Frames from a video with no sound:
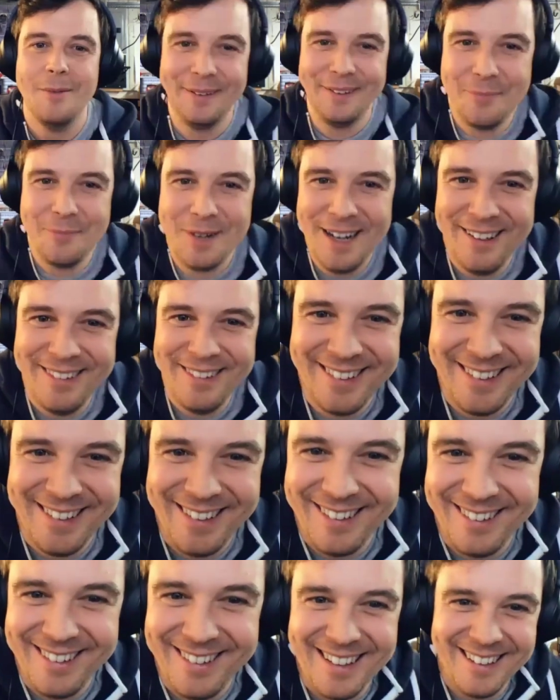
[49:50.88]
so proud to
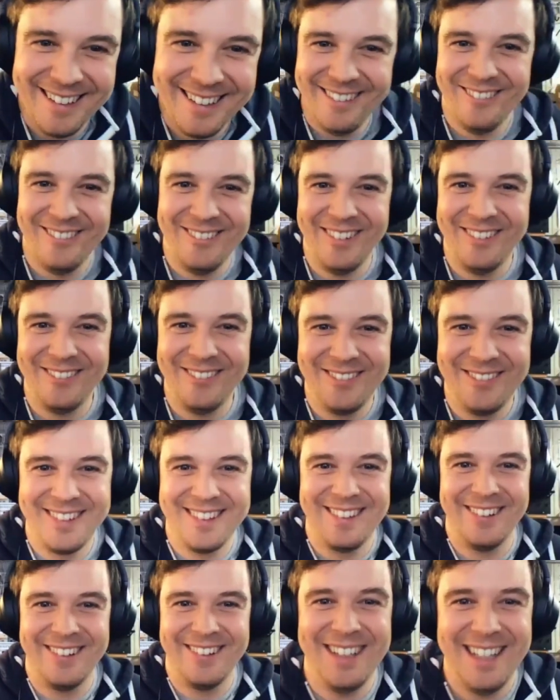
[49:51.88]
hear that. I'm, I'm
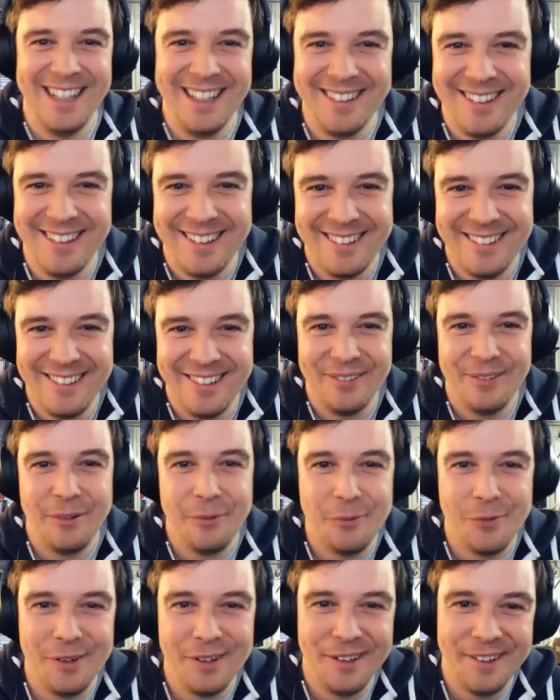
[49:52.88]
so glad that it's useful
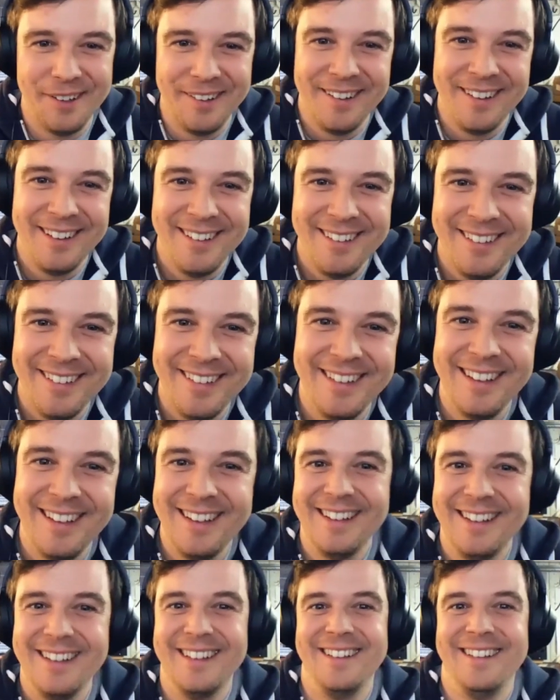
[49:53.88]
for you.
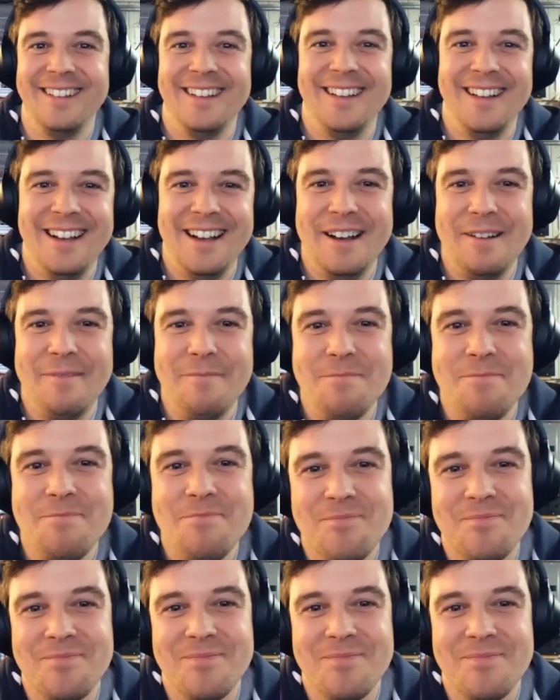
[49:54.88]
Um, yeah, it's